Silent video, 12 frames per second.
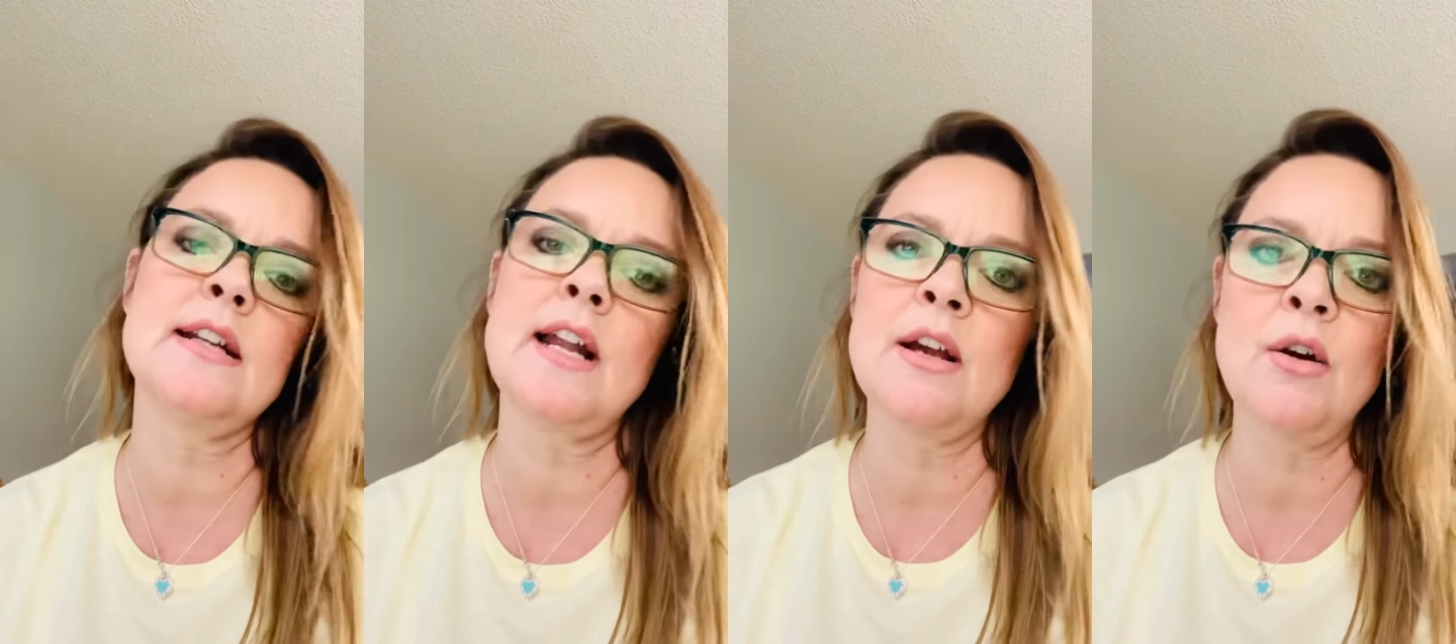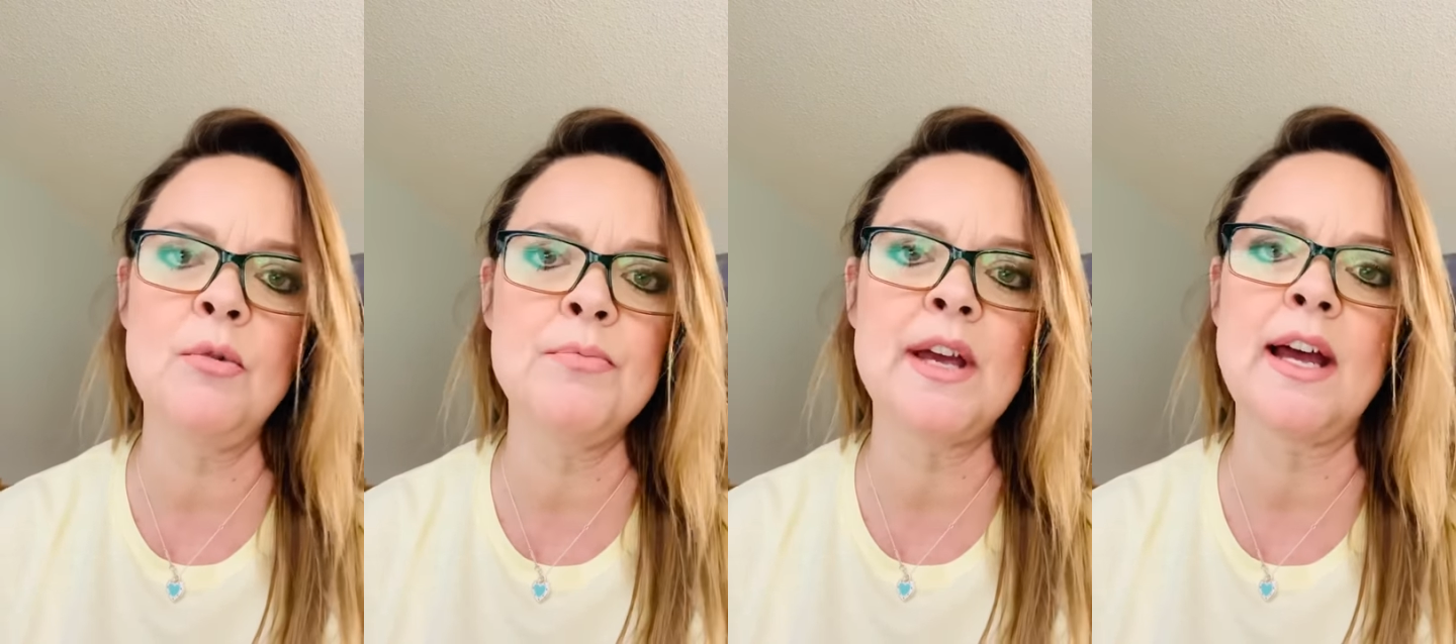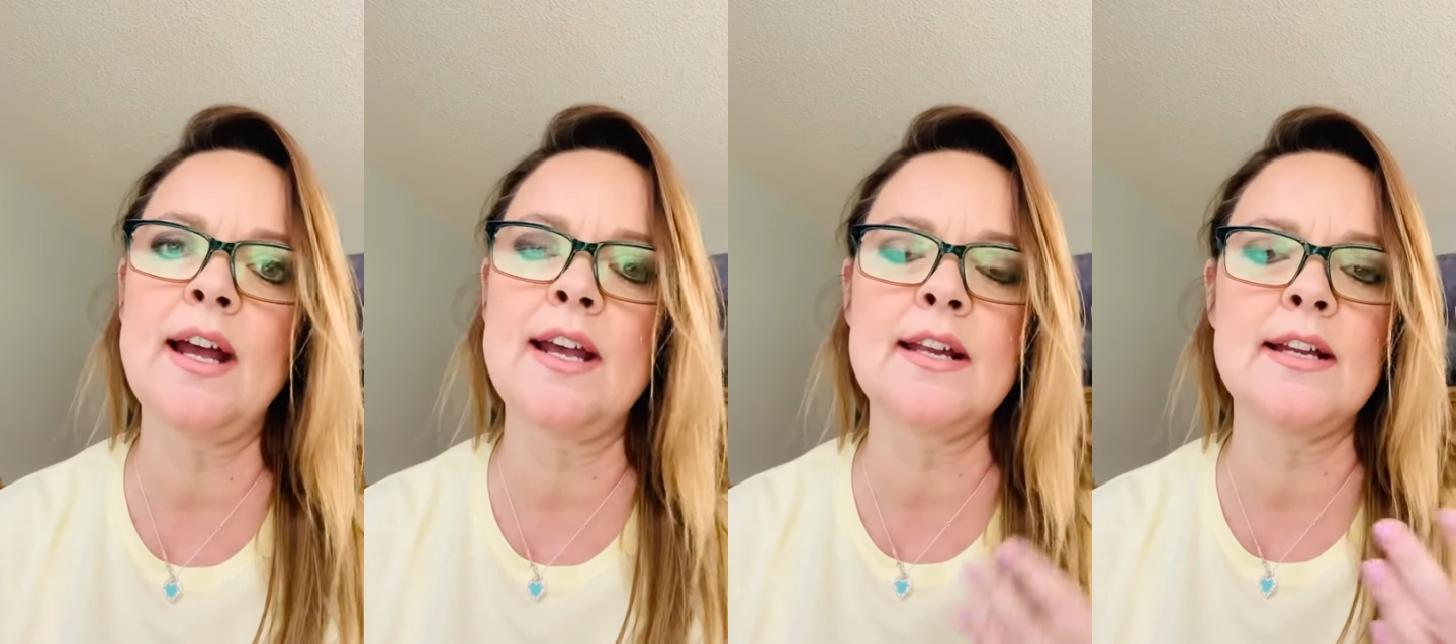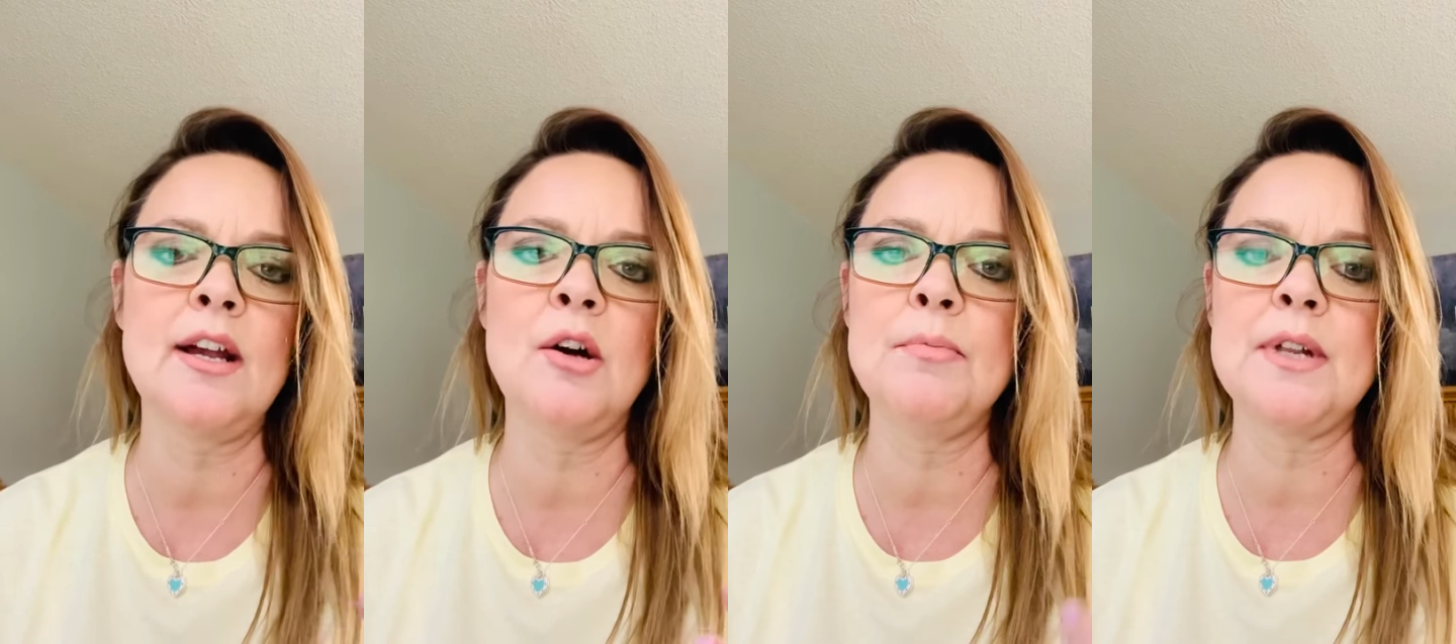And I hope that I can
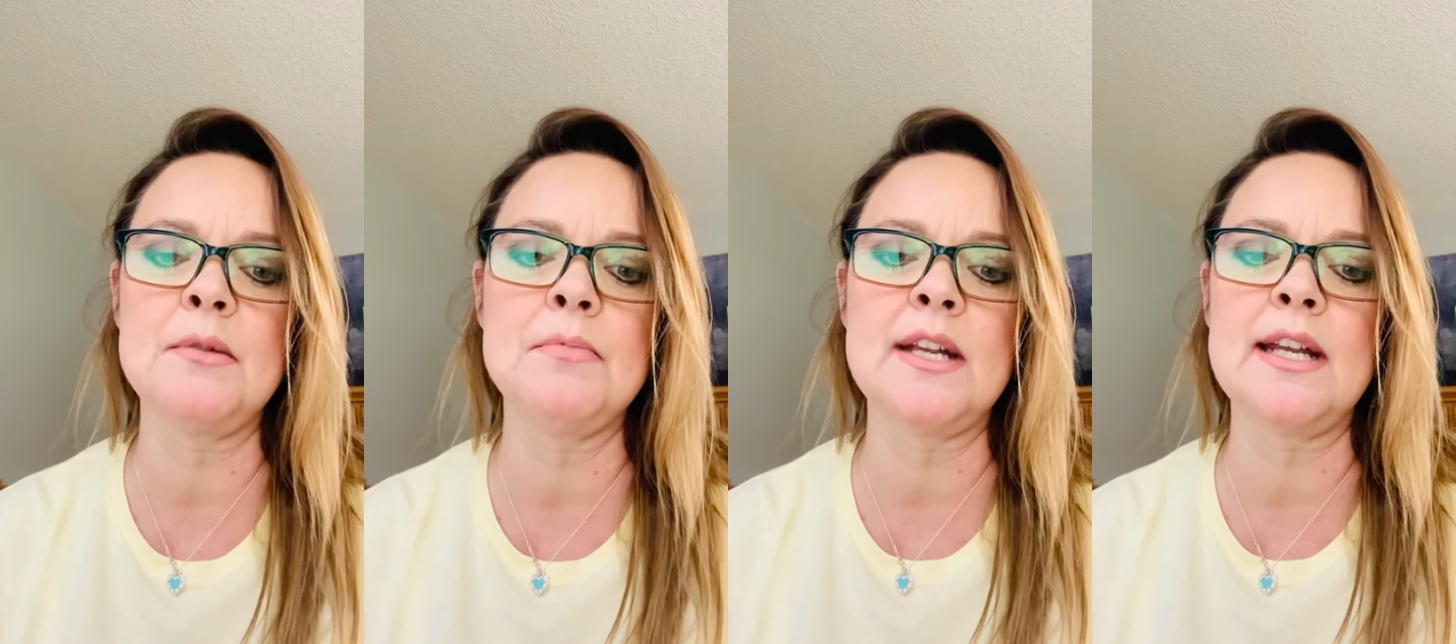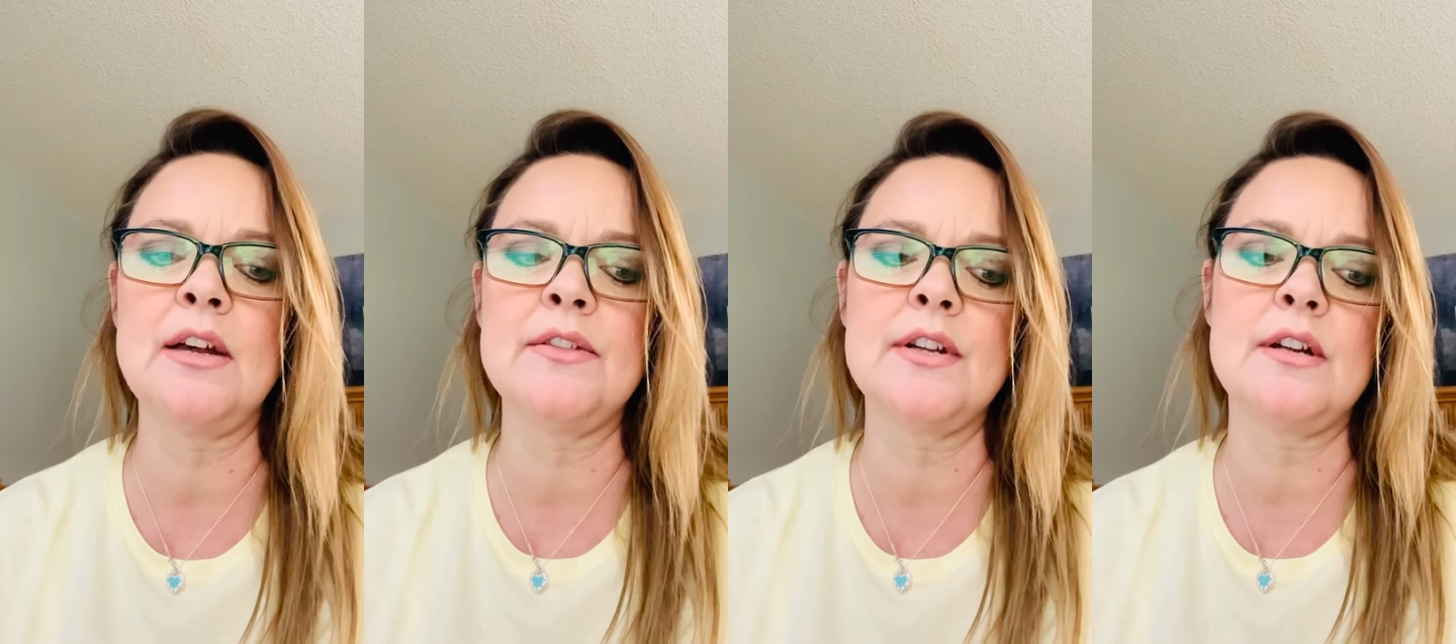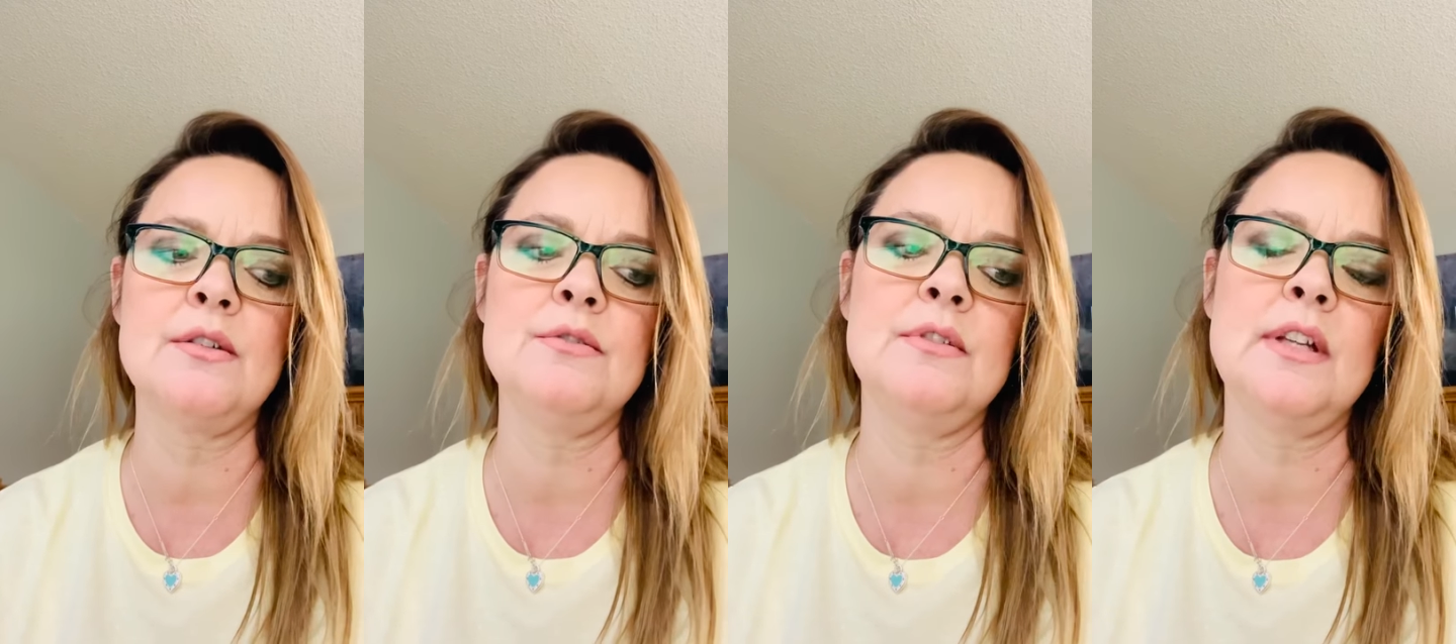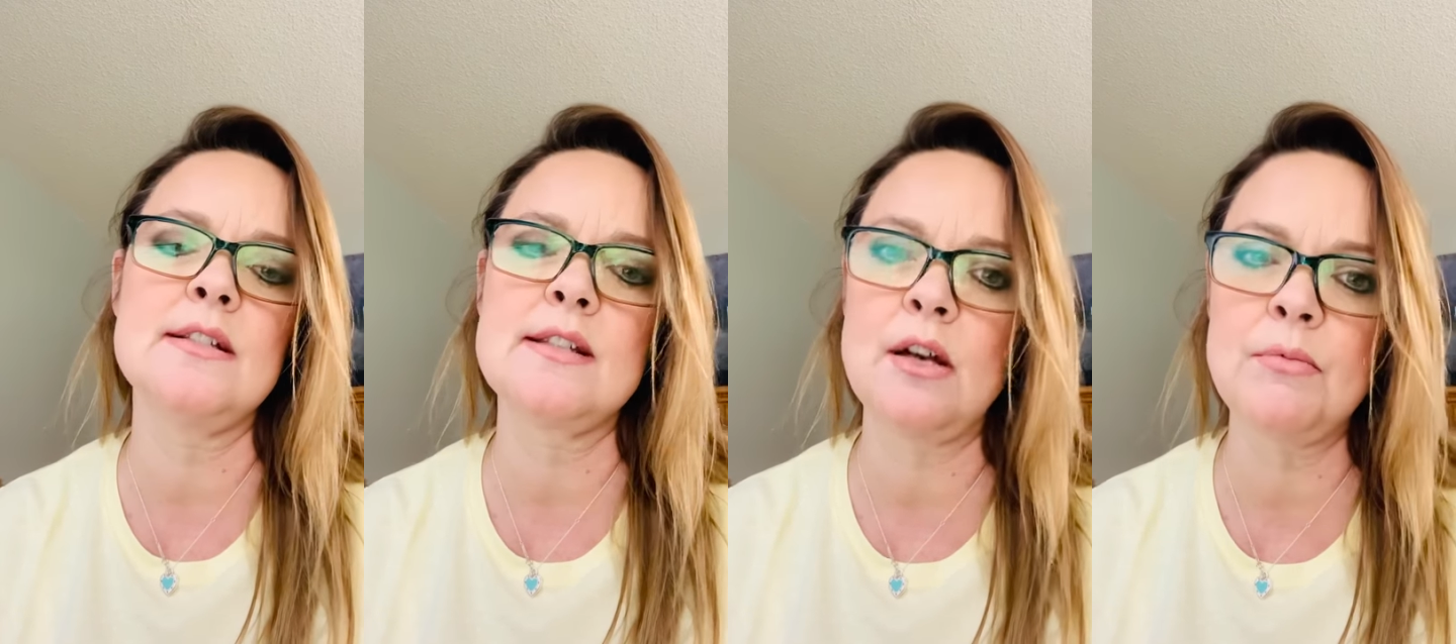help anybody out there who
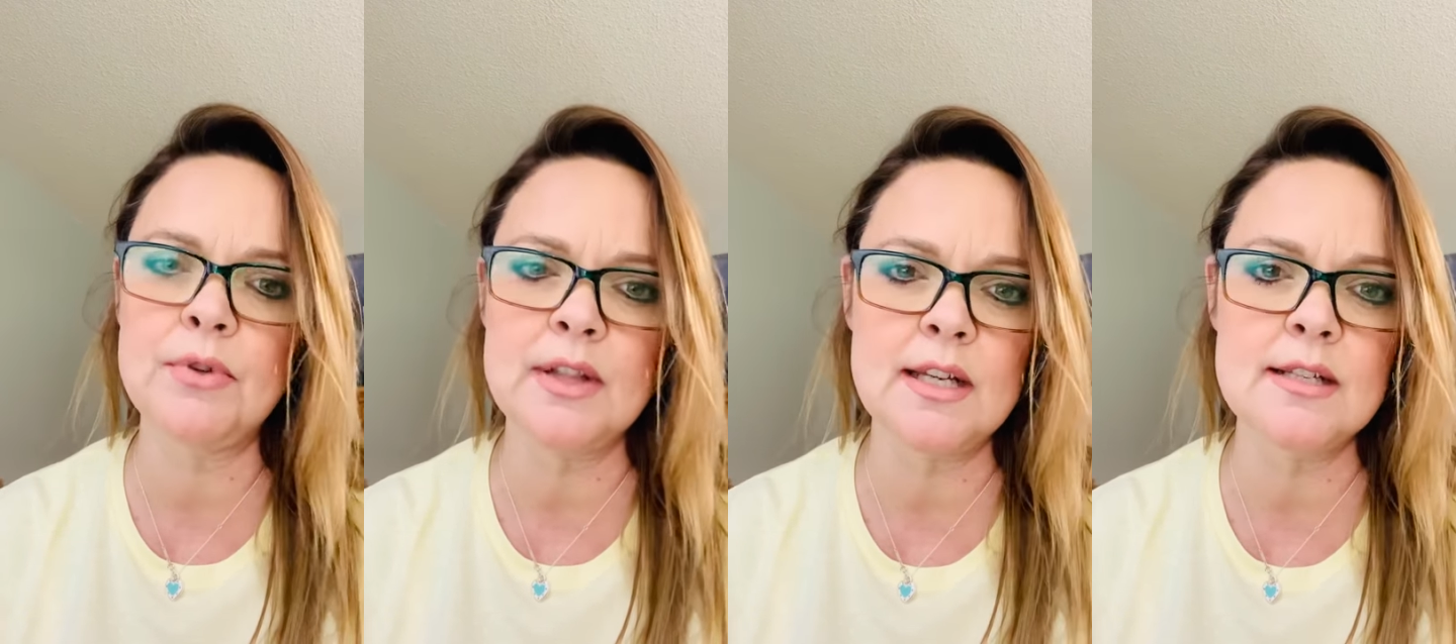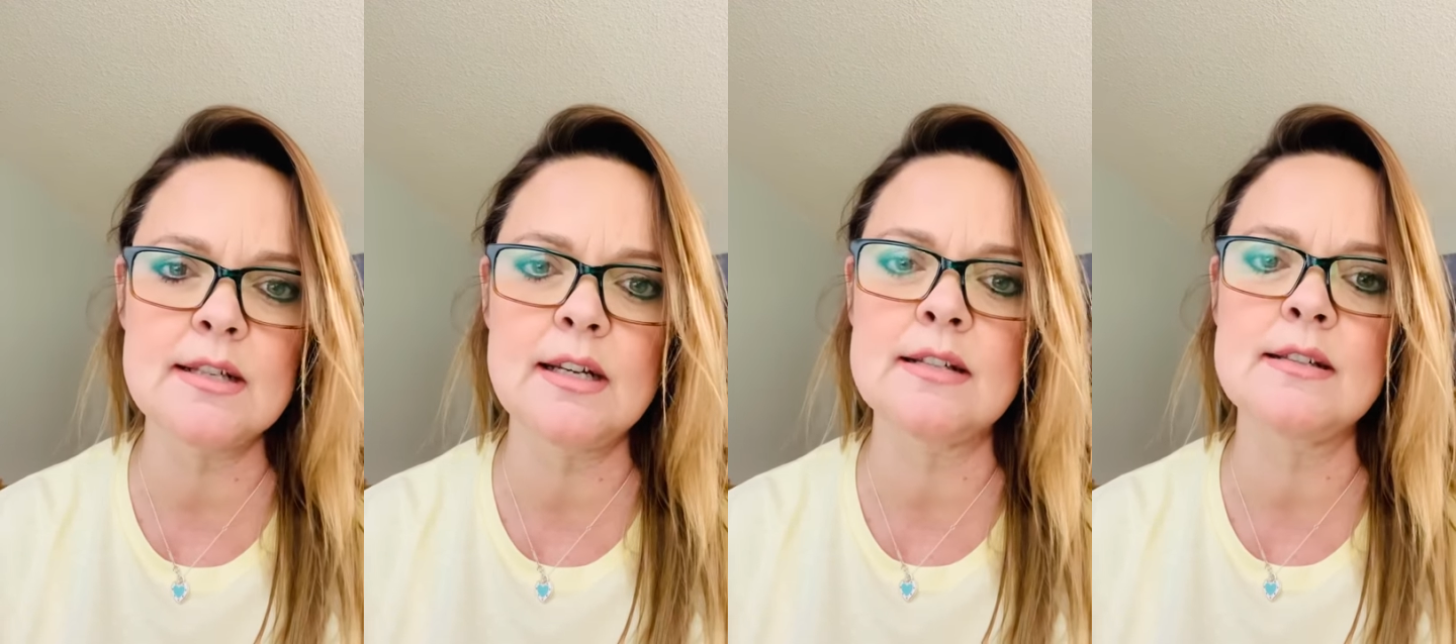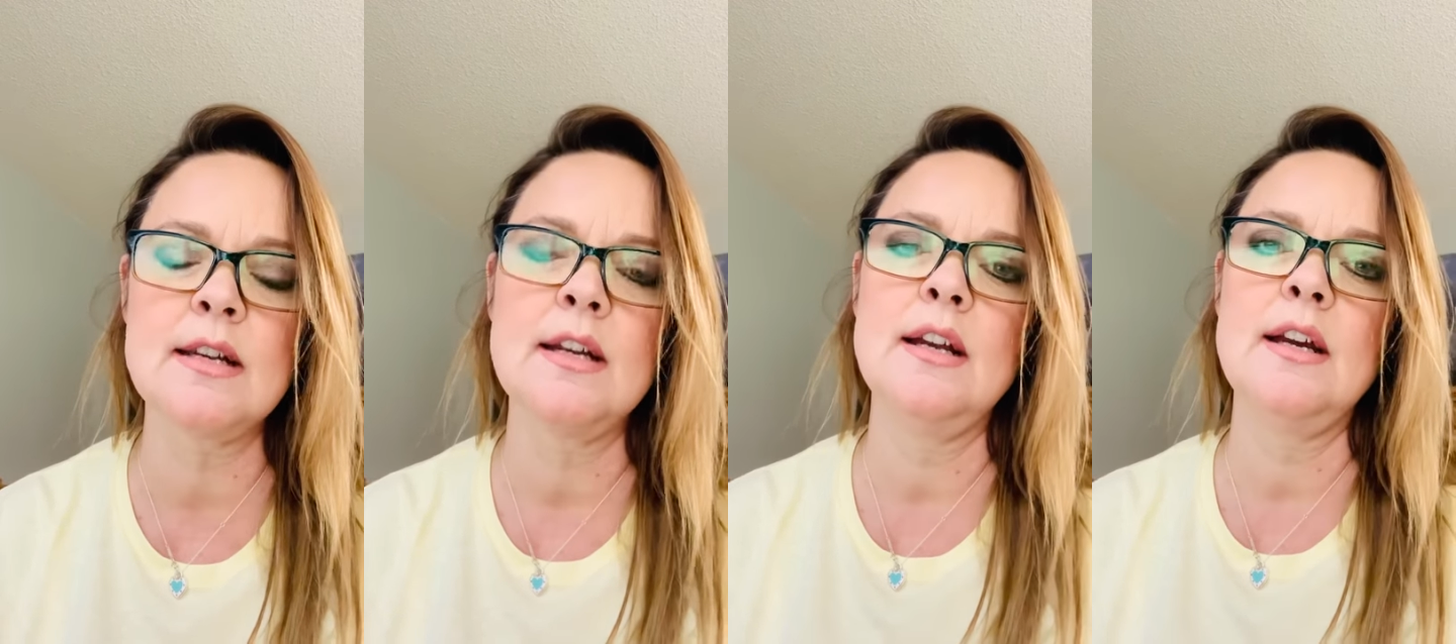needs help with this, because